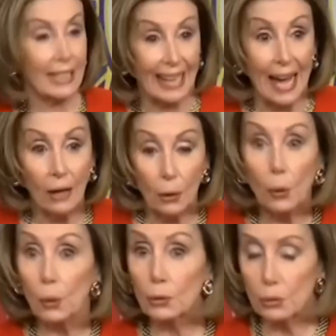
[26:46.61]
A
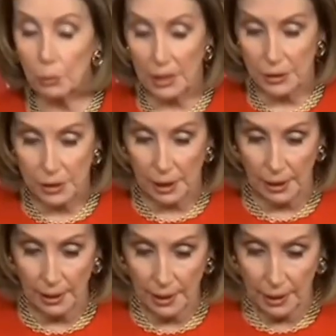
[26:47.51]
gallows was
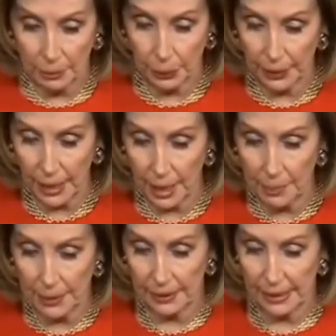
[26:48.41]
put
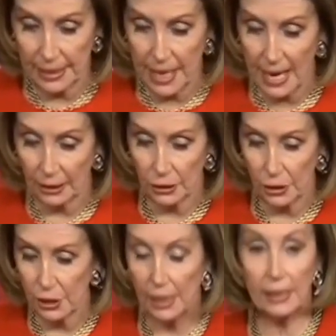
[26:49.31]
up and the
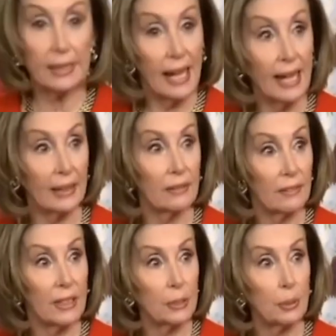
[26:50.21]
attackers chanted, hang the
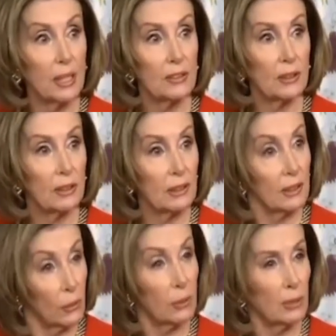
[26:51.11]
vice president.
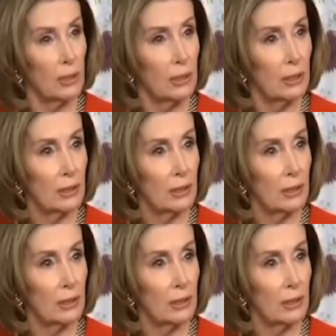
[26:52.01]
Normal?